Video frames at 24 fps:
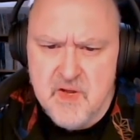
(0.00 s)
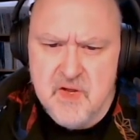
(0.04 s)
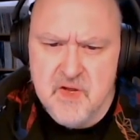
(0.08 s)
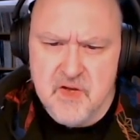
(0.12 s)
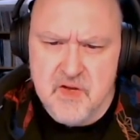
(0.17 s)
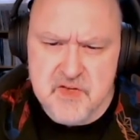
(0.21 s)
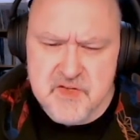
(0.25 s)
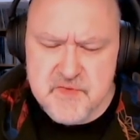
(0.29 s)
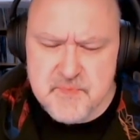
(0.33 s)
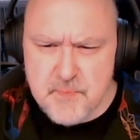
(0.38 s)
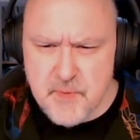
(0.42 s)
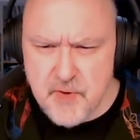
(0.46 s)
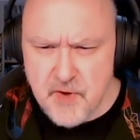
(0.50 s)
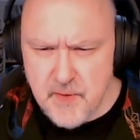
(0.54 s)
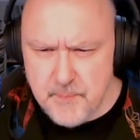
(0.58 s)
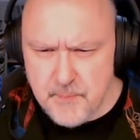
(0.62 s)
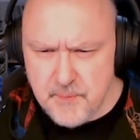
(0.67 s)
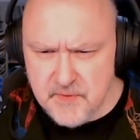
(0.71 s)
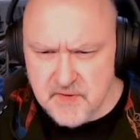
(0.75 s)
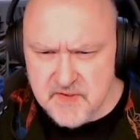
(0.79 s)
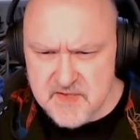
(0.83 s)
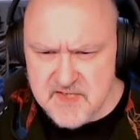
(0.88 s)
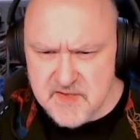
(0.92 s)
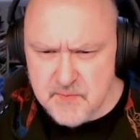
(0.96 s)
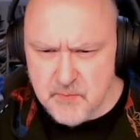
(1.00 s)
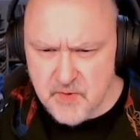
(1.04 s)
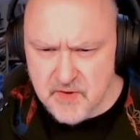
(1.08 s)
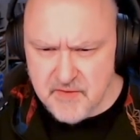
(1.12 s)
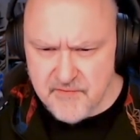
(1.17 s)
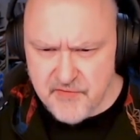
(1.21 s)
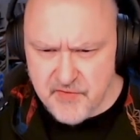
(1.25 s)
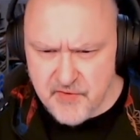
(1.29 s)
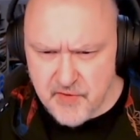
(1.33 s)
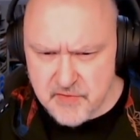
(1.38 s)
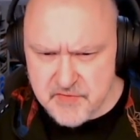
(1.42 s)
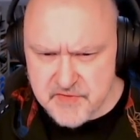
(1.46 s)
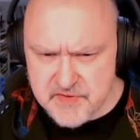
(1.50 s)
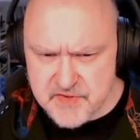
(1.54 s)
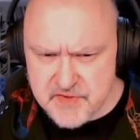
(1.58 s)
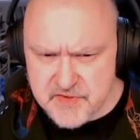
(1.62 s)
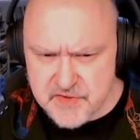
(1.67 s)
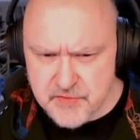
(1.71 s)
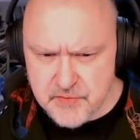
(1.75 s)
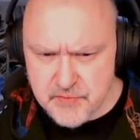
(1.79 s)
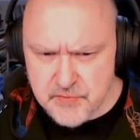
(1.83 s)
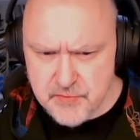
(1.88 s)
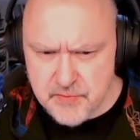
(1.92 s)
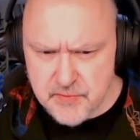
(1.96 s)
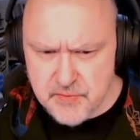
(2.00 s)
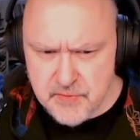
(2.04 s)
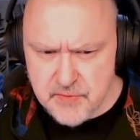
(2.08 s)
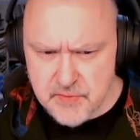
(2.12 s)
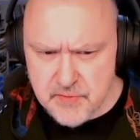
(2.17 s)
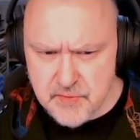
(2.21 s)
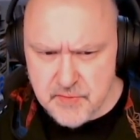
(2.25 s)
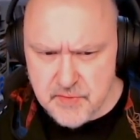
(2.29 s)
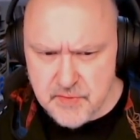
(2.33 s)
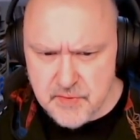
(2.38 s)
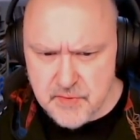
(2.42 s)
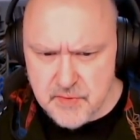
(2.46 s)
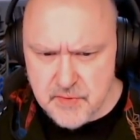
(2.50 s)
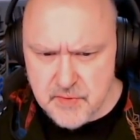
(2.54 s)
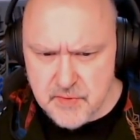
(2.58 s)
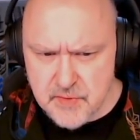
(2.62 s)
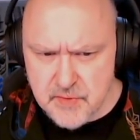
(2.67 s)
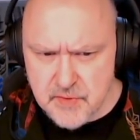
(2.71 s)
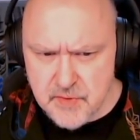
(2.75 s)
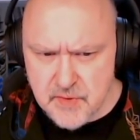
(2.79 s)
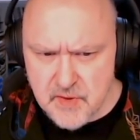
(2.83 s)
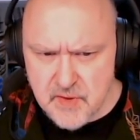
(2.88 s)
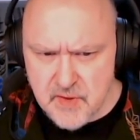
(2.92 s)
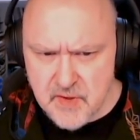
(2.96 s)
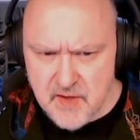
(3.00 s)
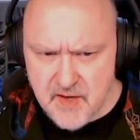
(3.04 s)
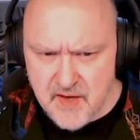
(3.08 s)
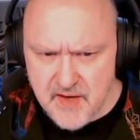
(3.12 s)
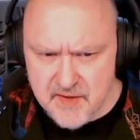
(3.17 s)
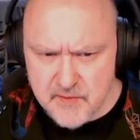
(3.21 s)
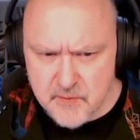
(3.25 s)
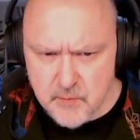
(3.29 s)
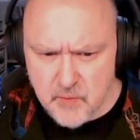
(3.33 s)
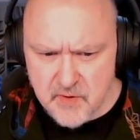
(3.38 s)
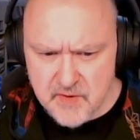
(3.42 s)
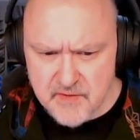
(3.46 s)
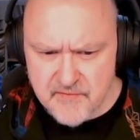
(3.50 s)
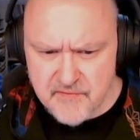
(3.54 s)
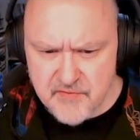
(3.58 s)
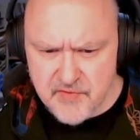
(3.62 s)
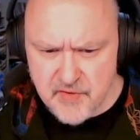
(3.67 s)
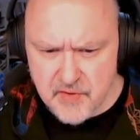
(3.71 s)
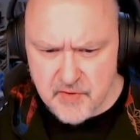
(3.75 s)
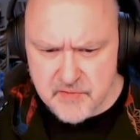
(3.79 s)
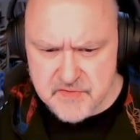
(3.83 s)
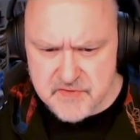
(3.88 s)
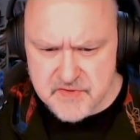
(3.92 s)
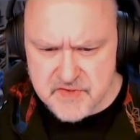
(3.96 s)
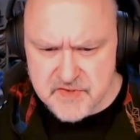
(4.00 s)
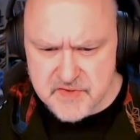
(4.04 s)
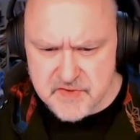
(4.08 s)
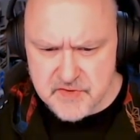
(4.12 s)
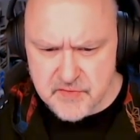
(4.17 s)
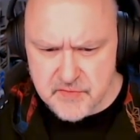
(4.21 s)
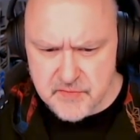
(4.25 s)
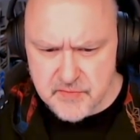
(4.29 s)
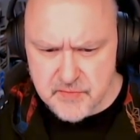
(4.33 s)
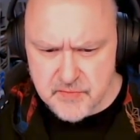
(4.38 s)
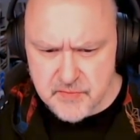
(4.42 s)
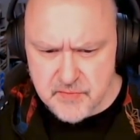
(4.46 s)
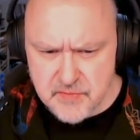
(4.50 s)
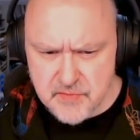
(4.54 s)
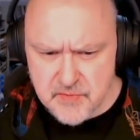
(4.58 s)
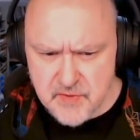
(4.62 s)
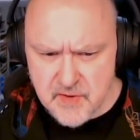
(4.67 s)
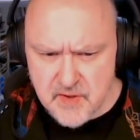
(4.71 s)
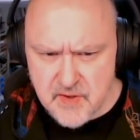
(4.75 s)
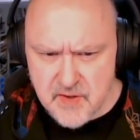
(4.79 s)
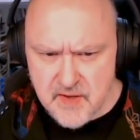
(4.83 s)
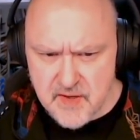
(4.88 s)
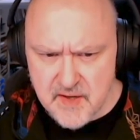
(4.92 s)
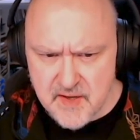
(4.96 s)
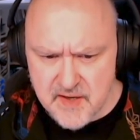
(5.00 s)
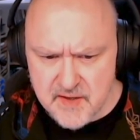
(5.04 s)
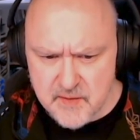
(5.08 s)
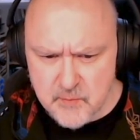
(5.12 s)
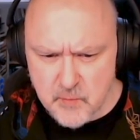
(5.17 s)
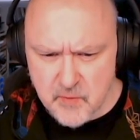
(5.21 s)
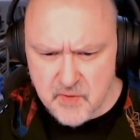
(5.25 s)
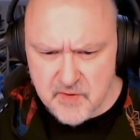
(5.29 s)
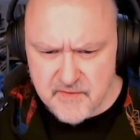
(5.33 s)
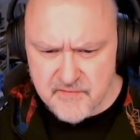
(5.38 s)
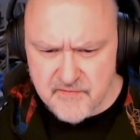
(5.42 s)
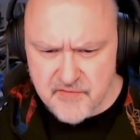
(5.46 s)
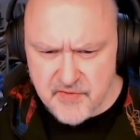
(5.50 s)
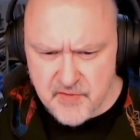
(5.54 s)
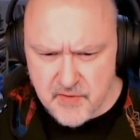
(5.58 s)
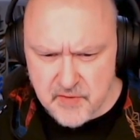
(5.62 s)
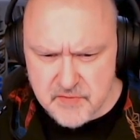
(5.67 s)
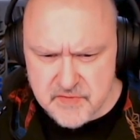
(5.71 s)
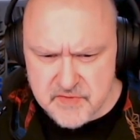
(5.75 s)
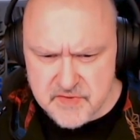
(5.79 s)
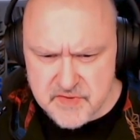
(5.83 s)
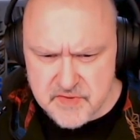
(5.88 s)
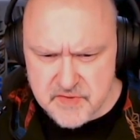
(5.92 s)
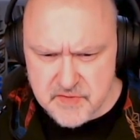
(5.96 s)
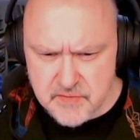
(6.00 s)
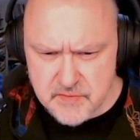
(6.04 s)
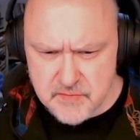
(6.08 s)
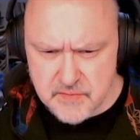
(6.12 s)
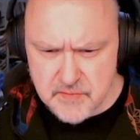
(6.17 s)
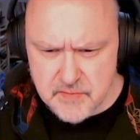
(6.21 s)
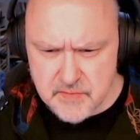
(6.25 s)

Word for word: Because purple is in one of those two, and one of those two, and one of those two.